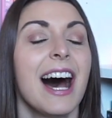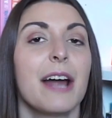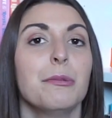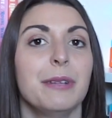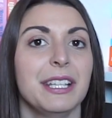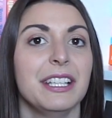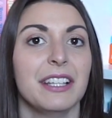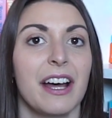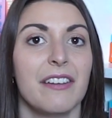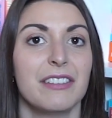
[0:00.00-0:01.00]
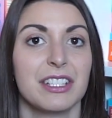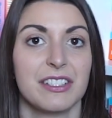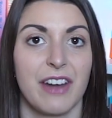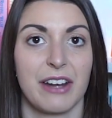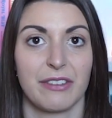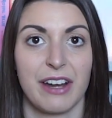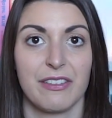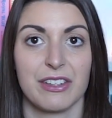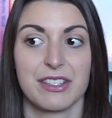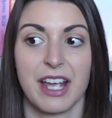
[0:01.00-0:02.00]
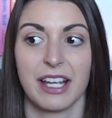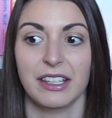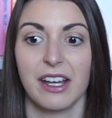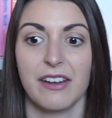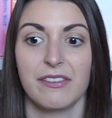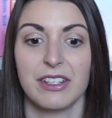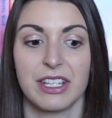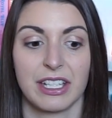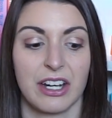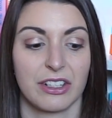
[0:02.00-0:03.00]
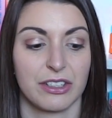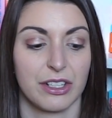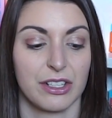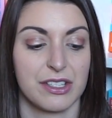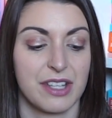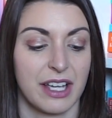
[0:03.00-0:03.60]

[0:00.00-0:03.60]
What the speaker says: I really loved Divine Rivals. I loved the characters.